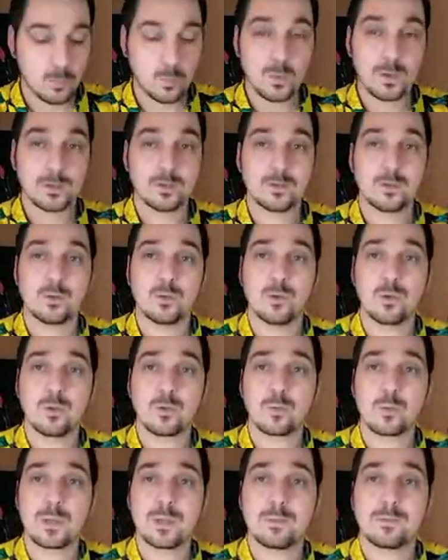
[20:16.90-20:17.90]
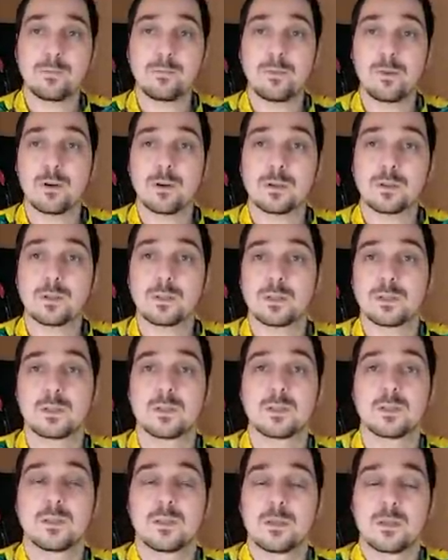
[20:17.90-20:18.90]
One, two, three, four.
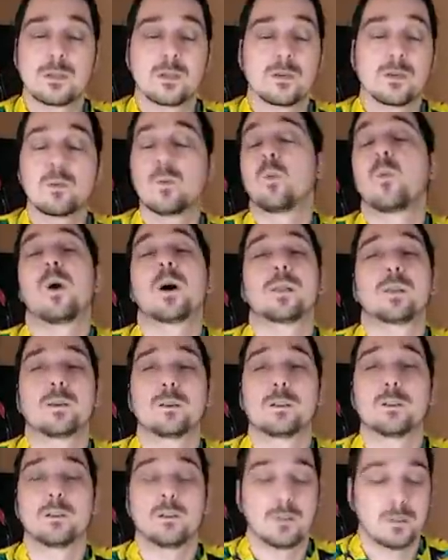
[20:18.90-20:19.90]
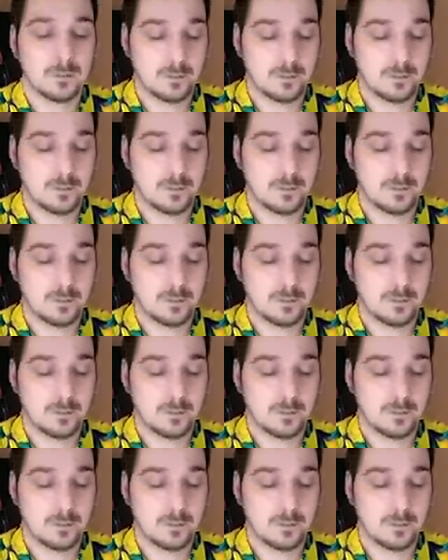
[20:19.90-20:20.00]
Water.